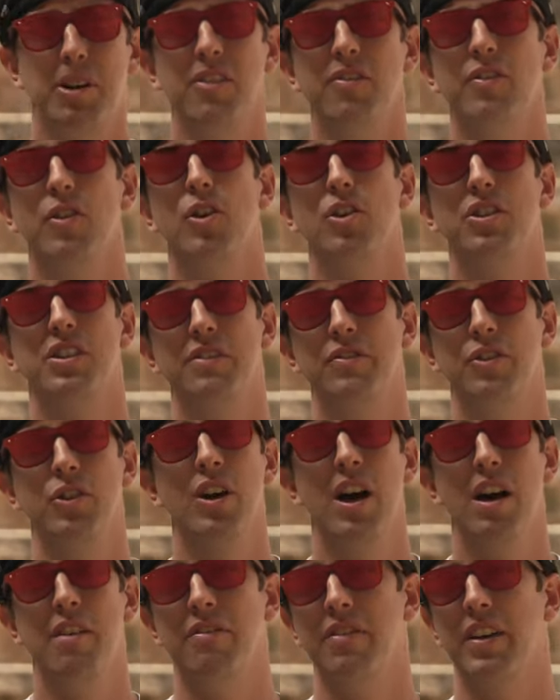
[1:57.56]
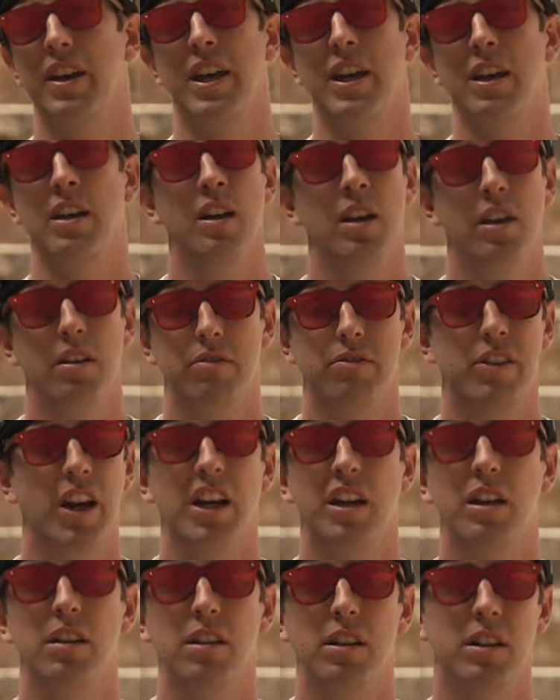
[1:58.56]
But of course, if you have a
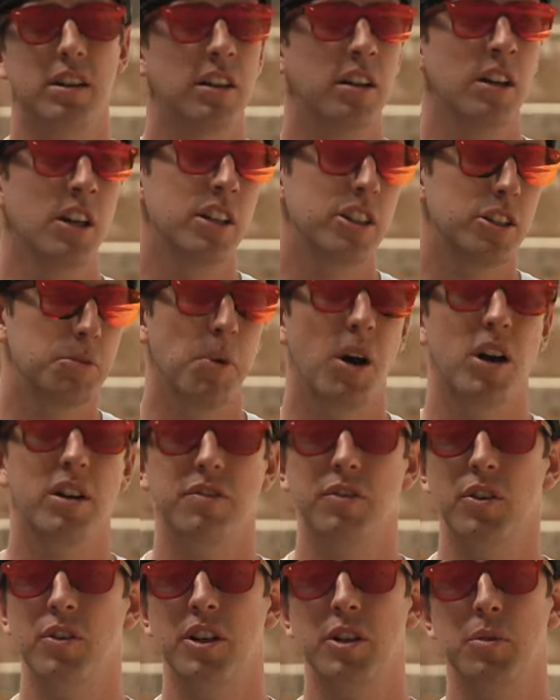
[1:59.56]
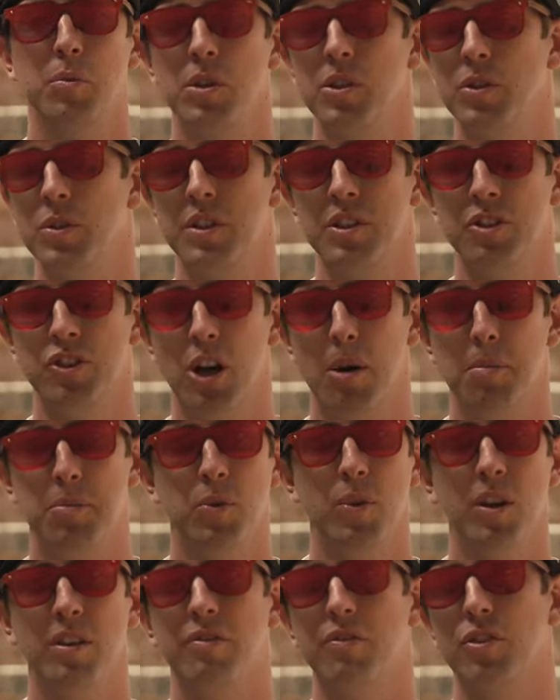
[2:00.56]
regular smartphone, it will do the job
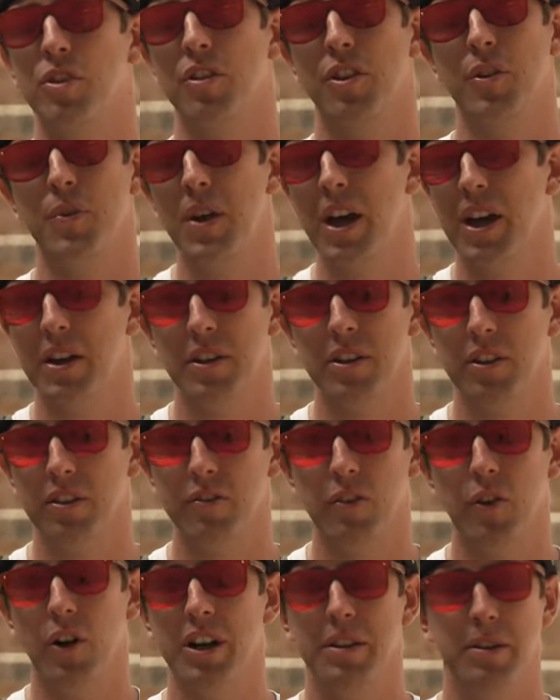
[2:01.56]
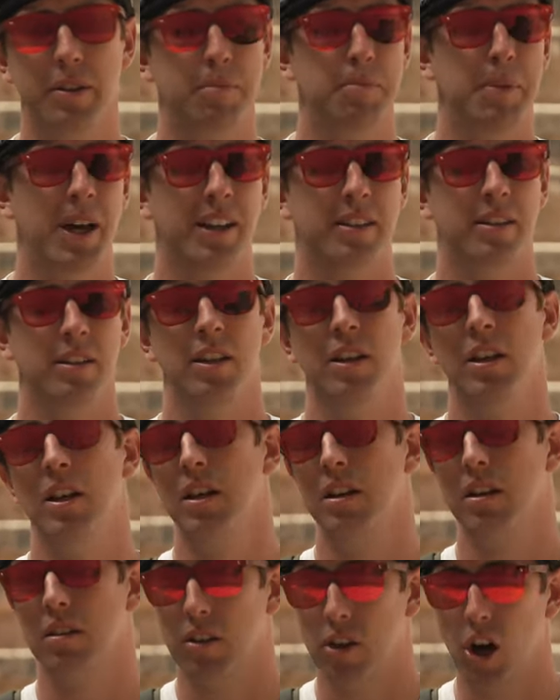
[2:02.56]
too. And for $300 or $400
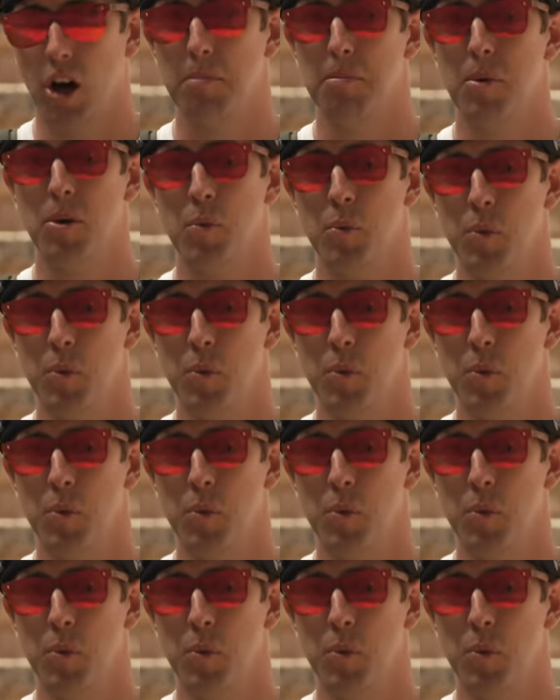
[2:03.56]
combo